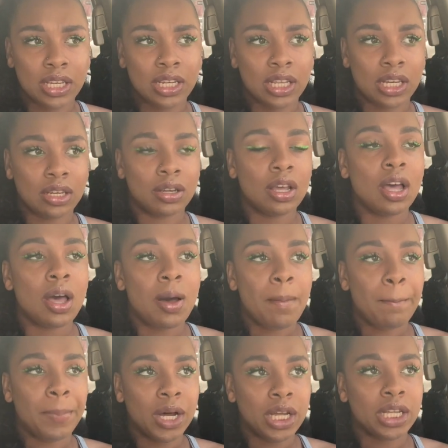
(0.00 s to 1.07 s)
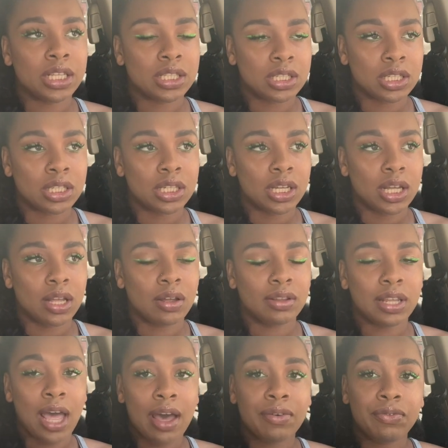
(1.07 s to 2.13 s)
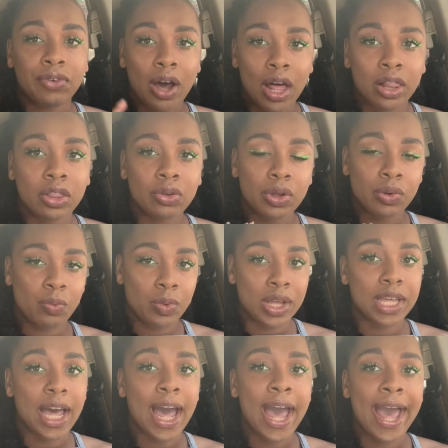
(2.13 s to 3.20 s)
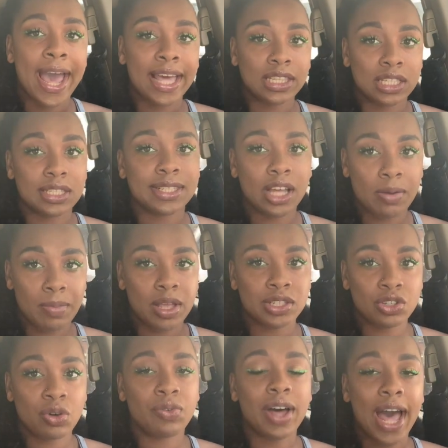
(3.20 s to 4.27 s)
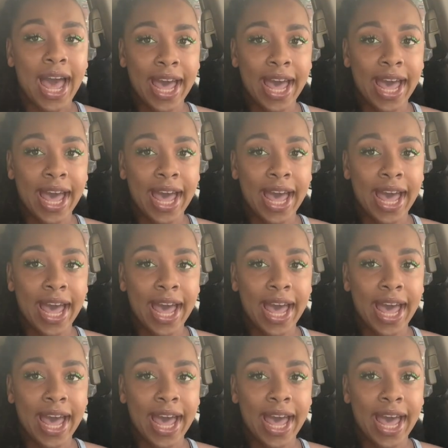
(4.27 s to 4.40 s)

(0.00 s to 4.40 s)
And then, but that following week, I had to tell myself,